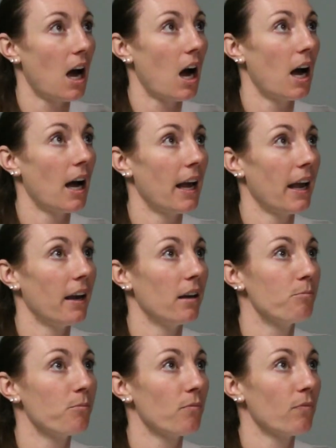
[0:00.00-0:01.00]

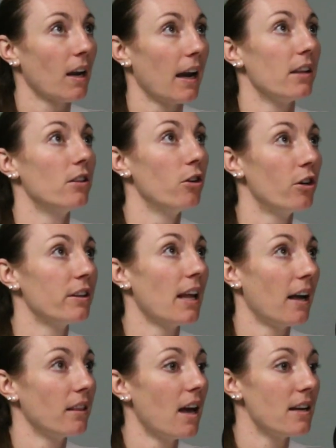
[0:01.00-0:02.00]
I had learned
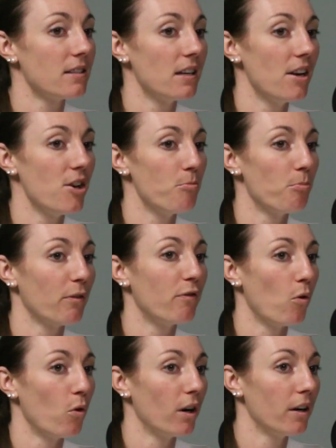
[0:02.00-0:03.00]
that lesson
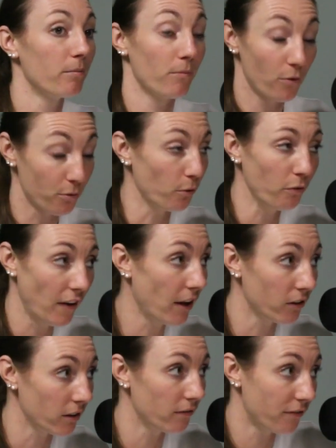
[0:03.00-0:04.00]
before through
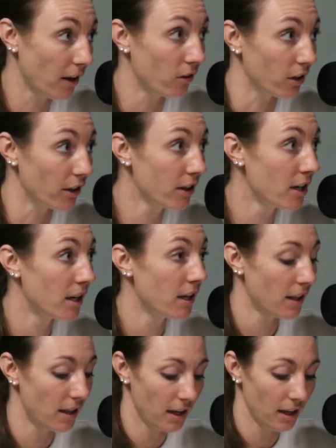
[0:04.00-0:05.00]
failure,
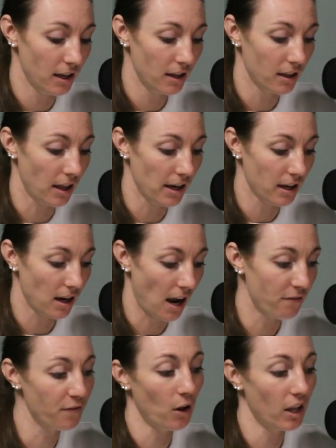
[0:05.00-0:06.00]
that like
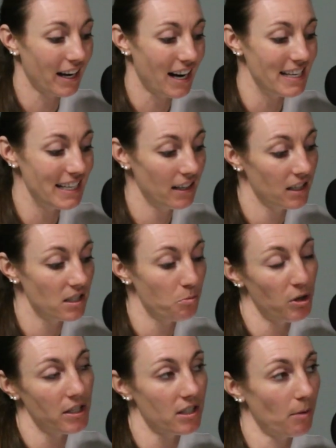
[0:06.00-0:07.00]
I felt like I needed to
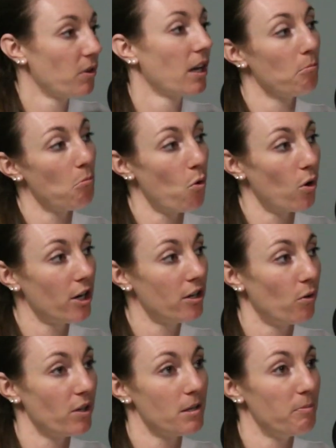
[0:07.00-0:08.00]
be something more
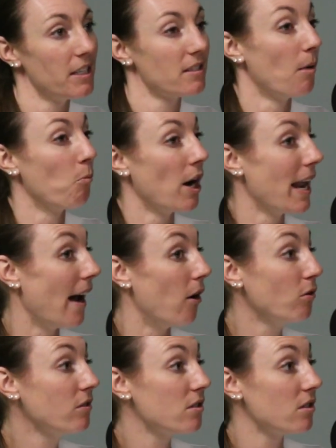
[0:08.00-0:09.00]
or to be someone
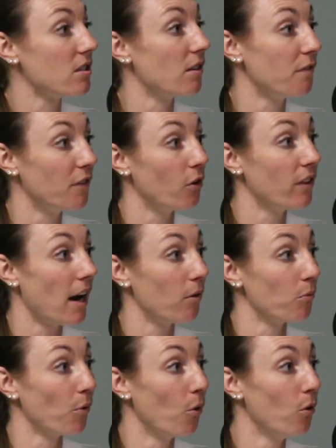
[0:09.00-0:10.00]
else to fill that
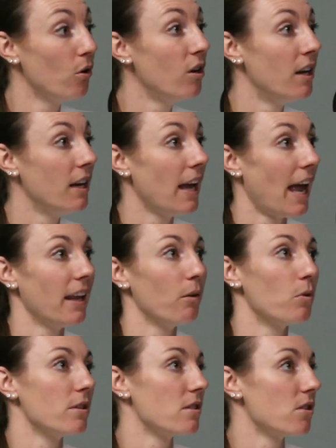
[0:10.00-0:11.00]
role. And
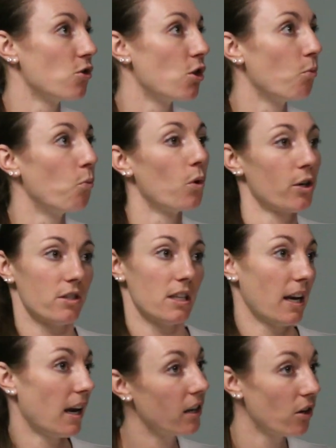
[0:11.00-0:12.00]
it was the worst
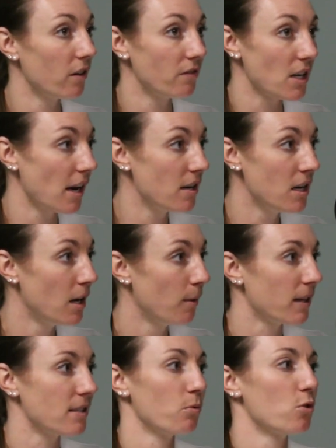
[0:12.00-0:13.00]
thing I could have done
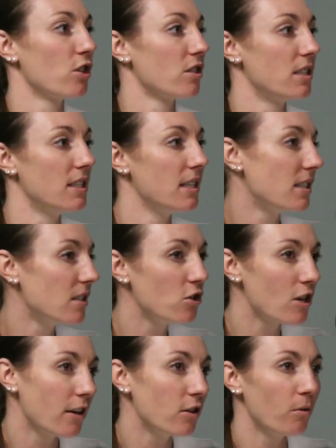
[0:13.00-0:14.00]
because it was just
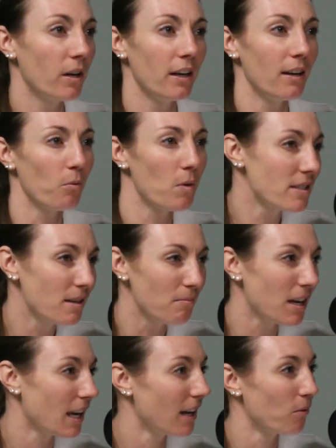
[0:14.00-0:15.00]
disingenuous. It wasn't
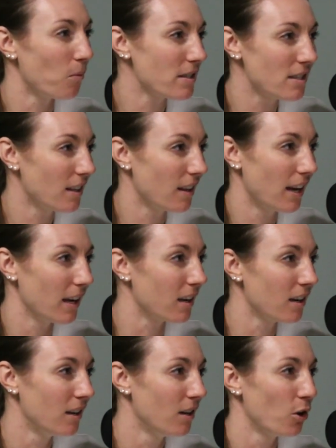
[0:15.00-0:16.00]
me. It wasn't
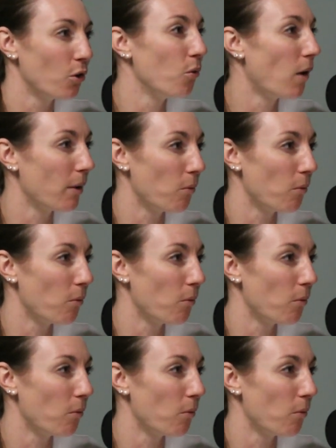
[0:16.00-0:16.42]
like who I